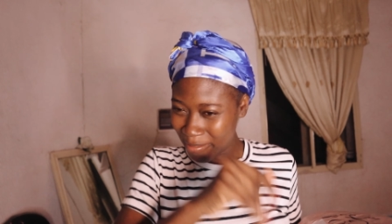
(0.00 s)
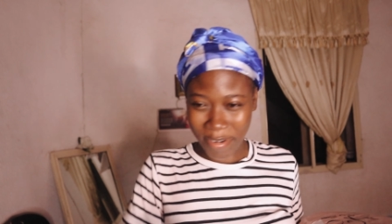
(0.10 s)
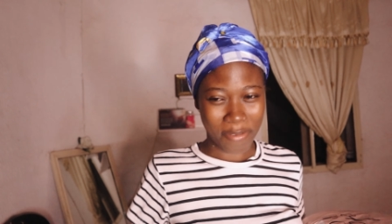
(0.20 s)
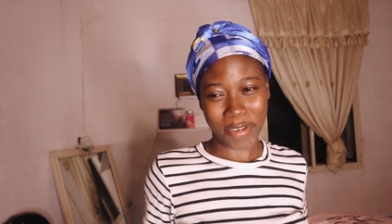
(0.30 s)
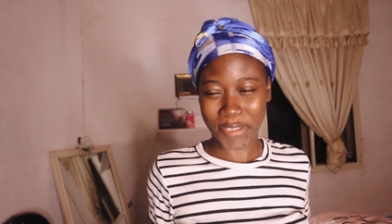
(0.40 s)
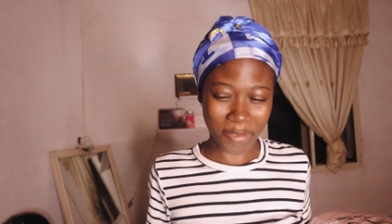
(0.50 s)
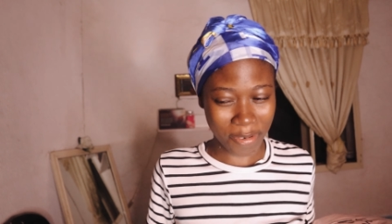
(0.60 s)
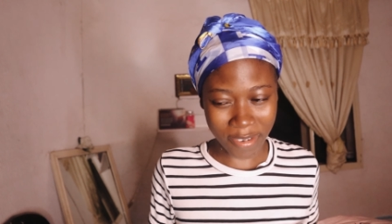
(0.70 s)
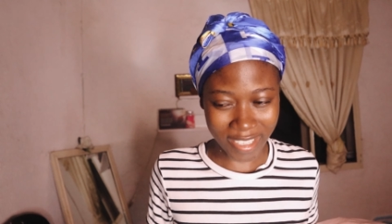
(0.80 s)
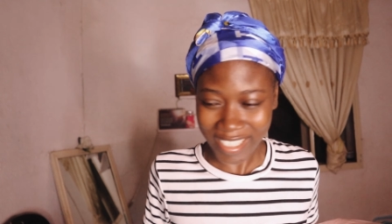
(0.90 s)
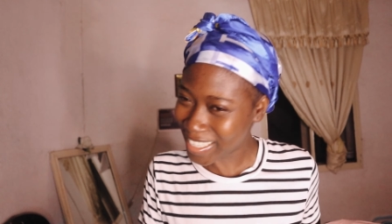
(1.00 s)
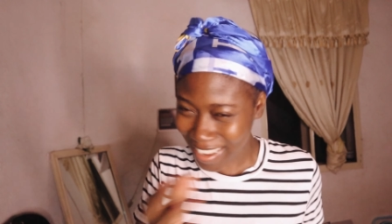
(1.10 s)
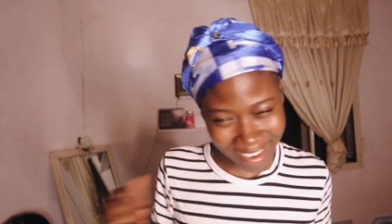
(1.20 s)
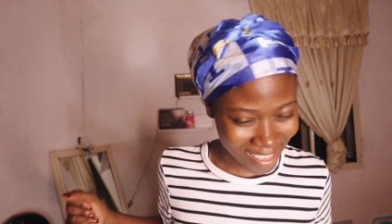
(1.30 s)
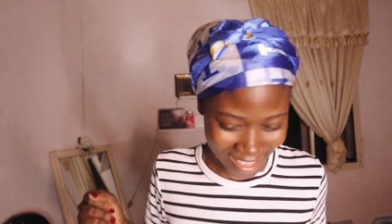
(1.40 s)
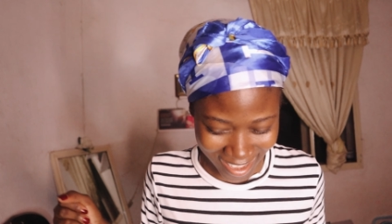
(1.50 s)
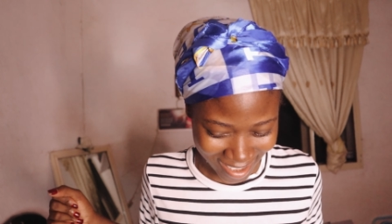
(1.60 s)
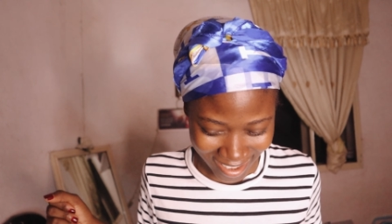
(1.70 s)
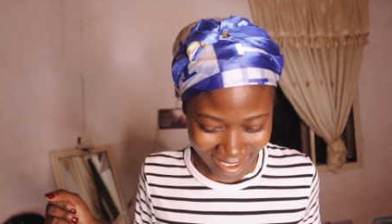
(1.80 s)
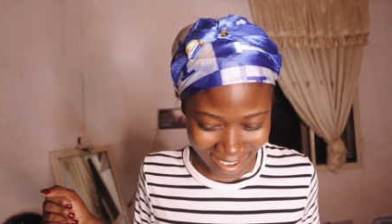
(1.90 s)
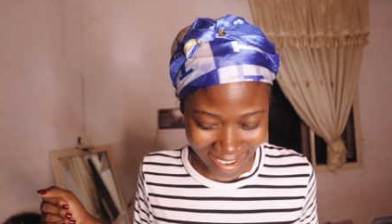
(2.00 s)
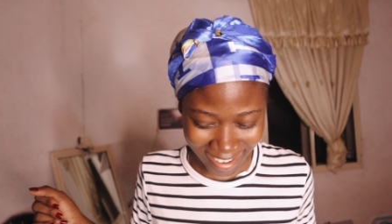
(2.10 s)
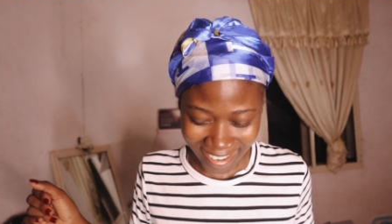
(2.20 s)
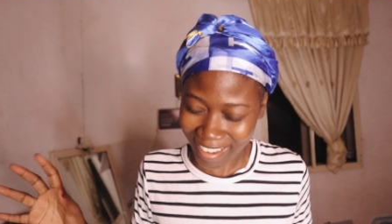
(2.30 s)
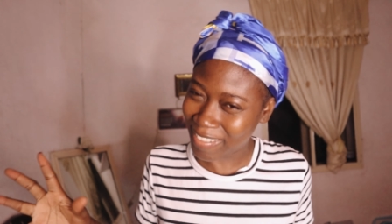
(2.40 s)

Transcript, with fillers: Let me know what you want. Anything.